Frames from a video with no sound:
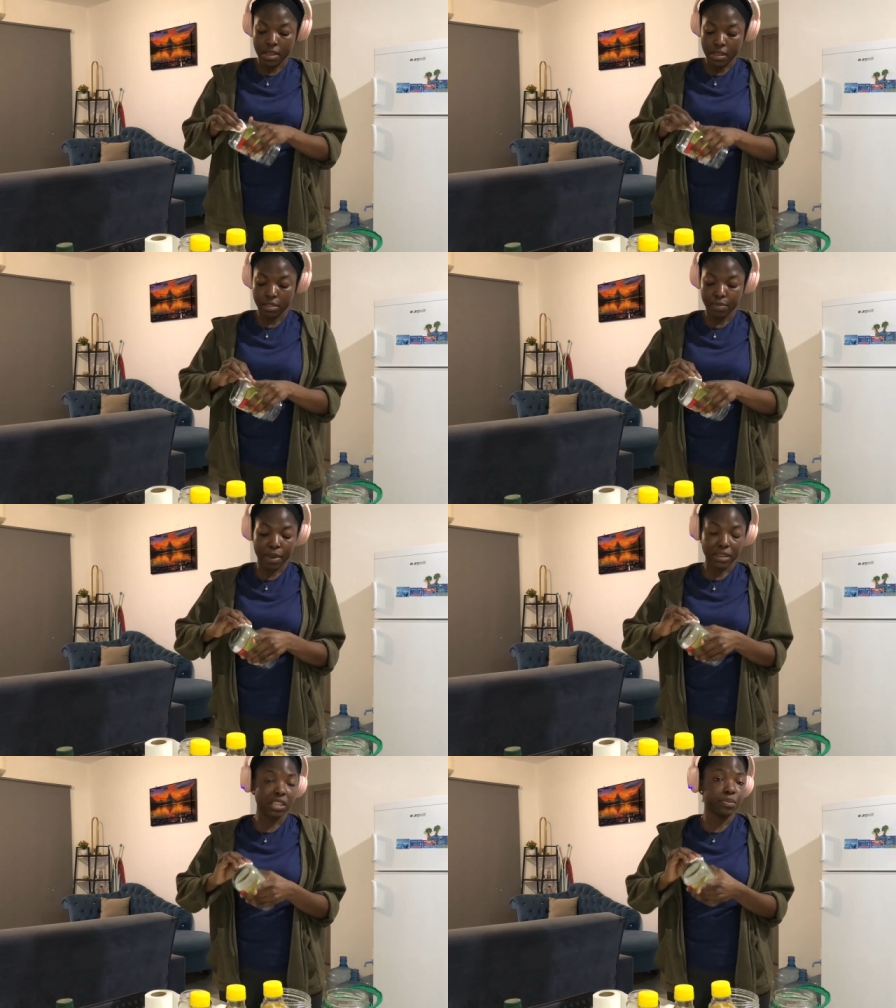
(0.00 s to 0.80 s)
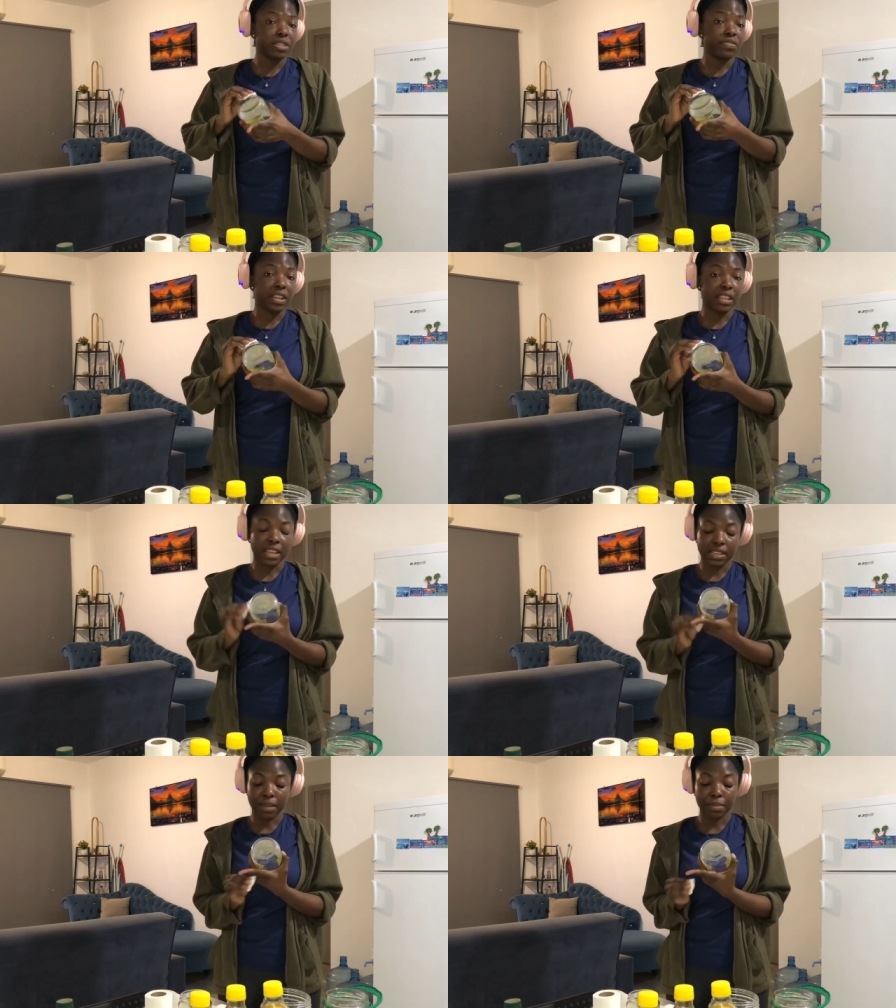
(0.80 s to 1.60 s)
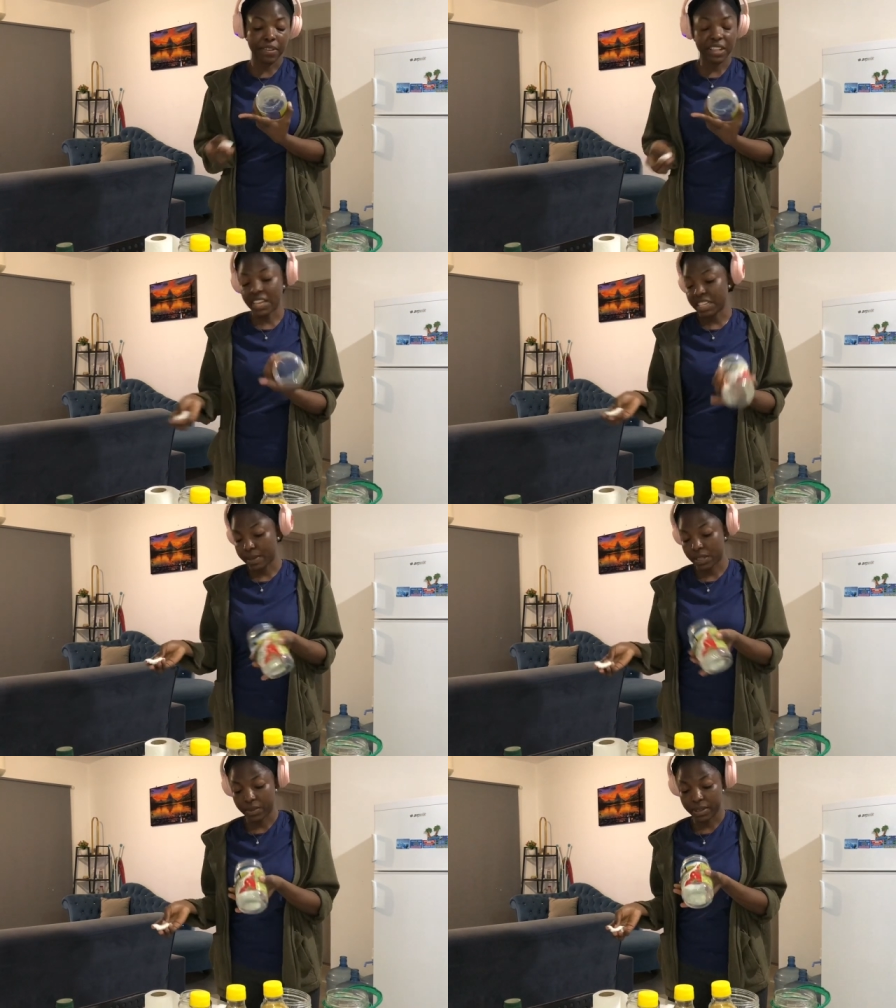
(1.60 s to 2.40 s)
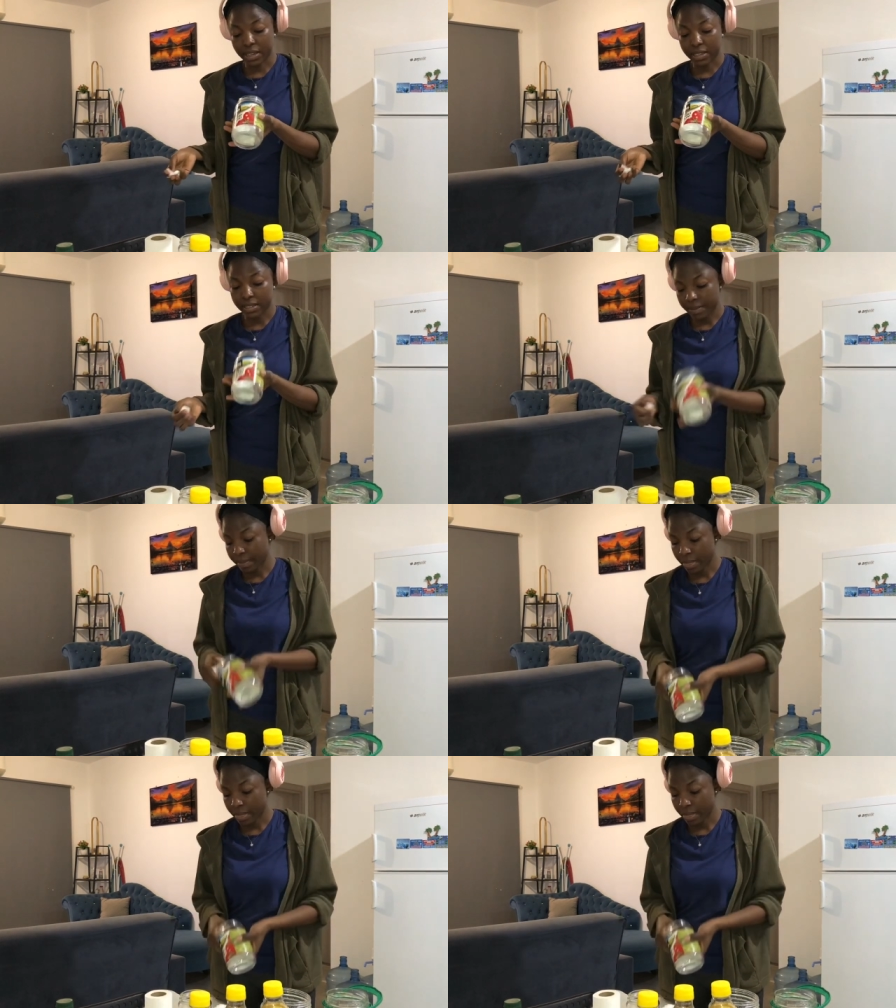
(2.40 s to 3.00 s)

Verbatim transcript: So people are celebrating Valentine's. Happy Valentine's, by the way, guys.